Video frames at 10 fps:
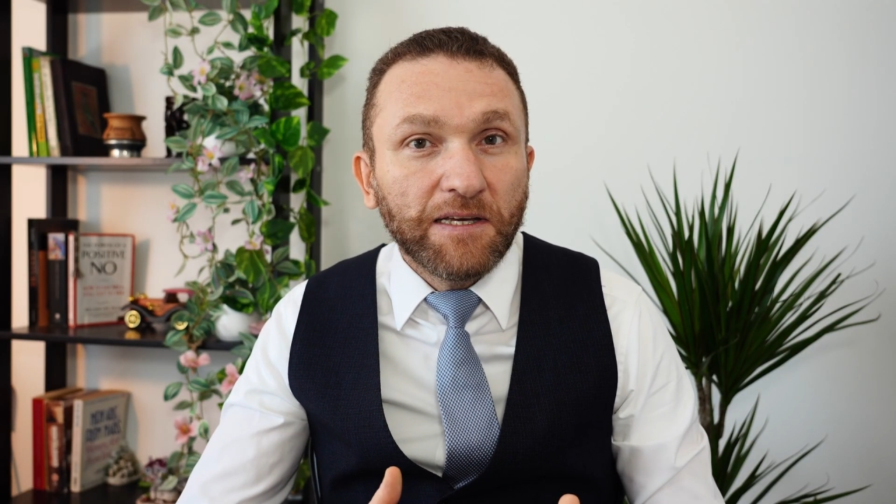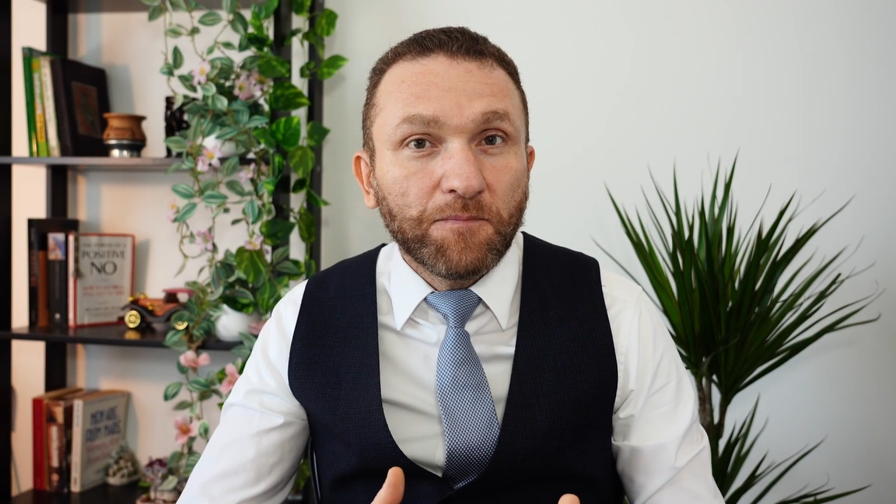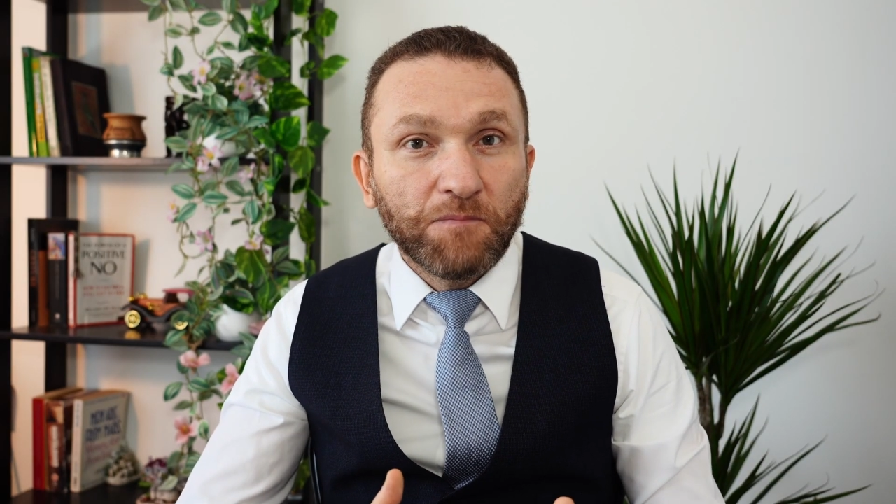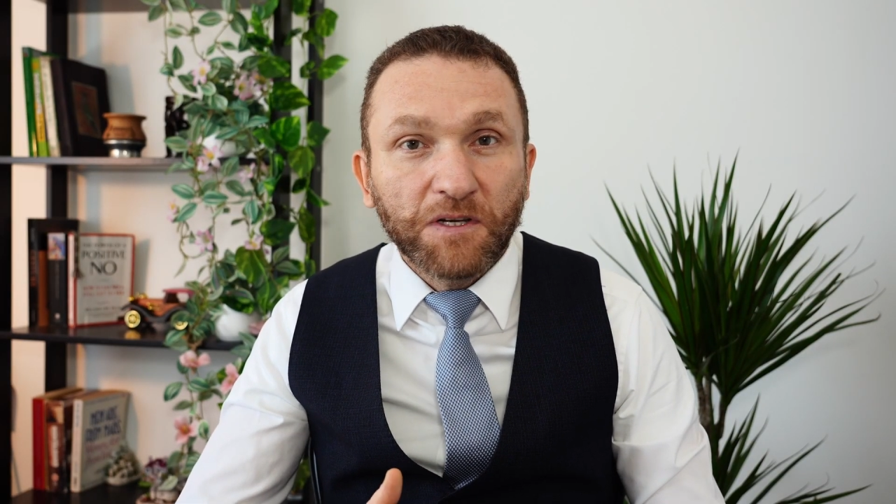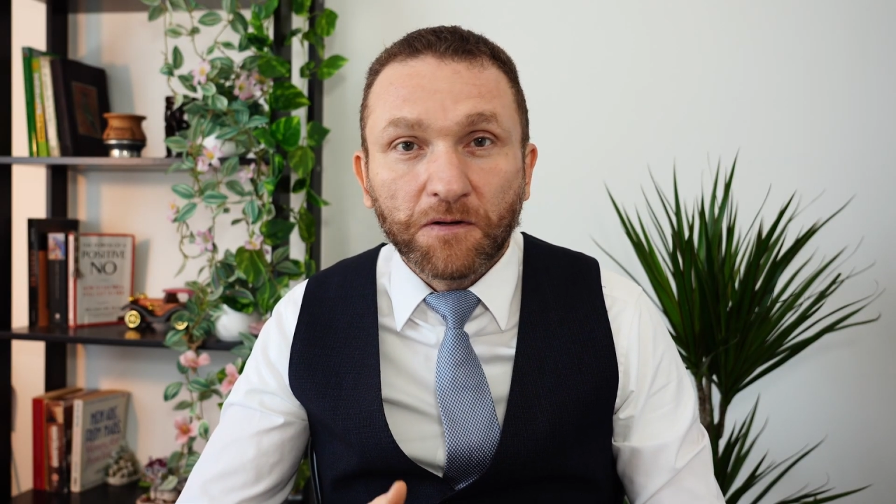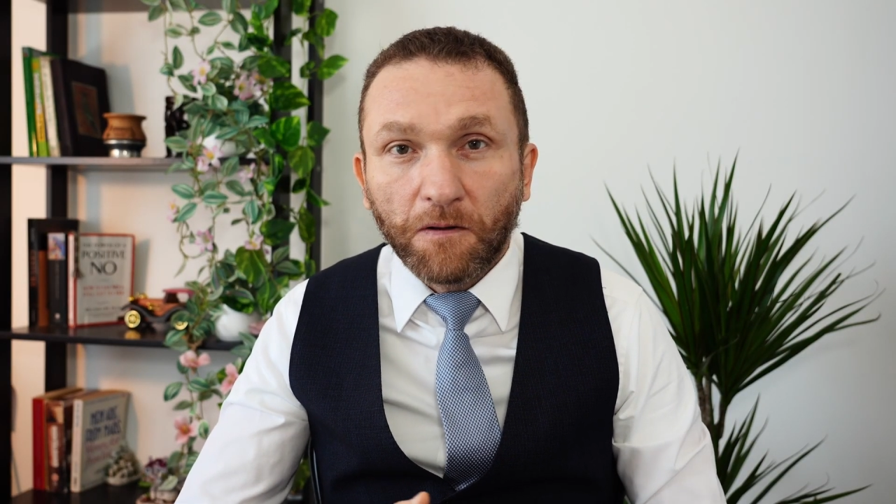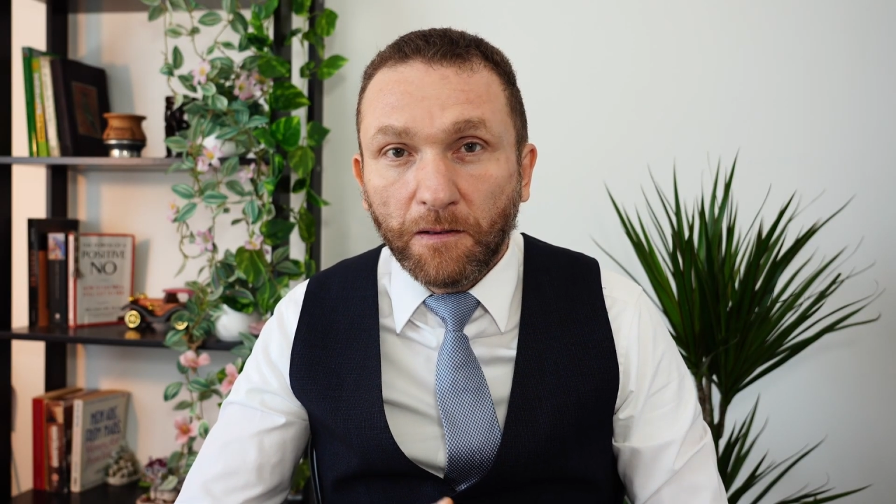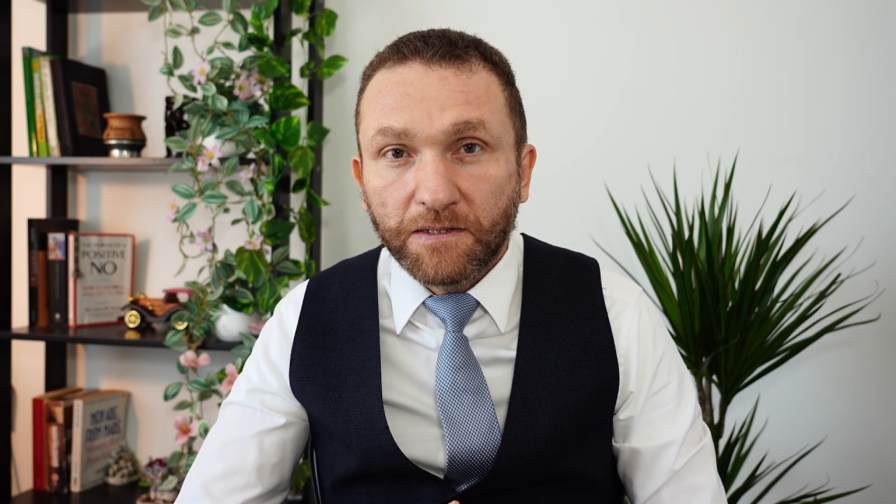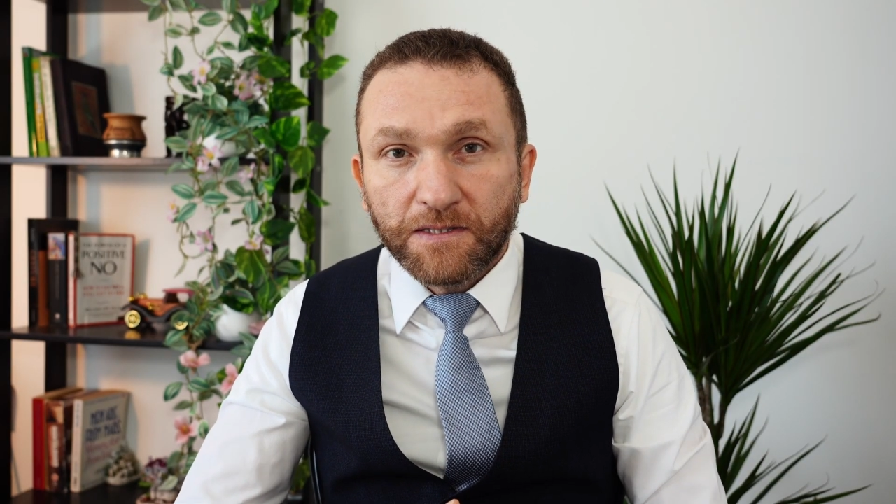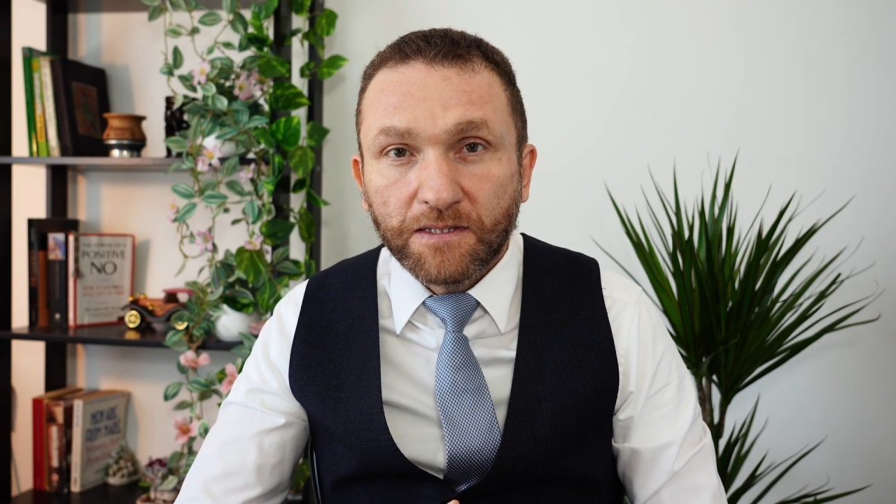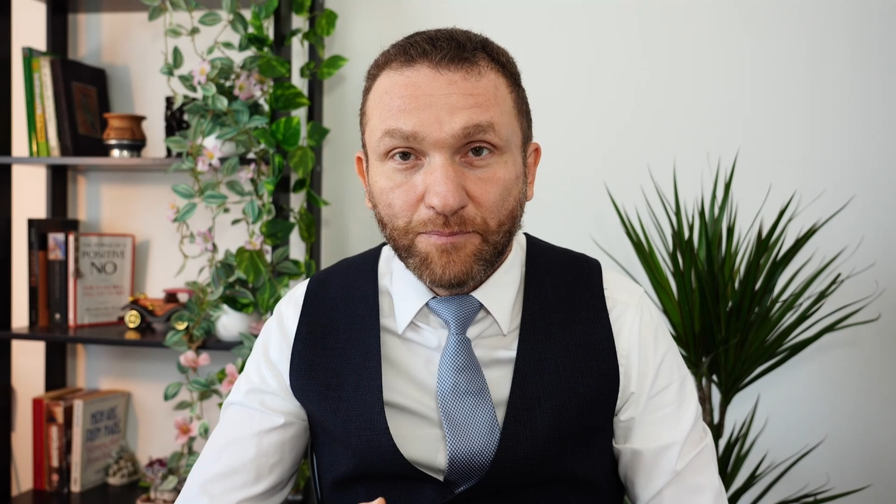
minerals,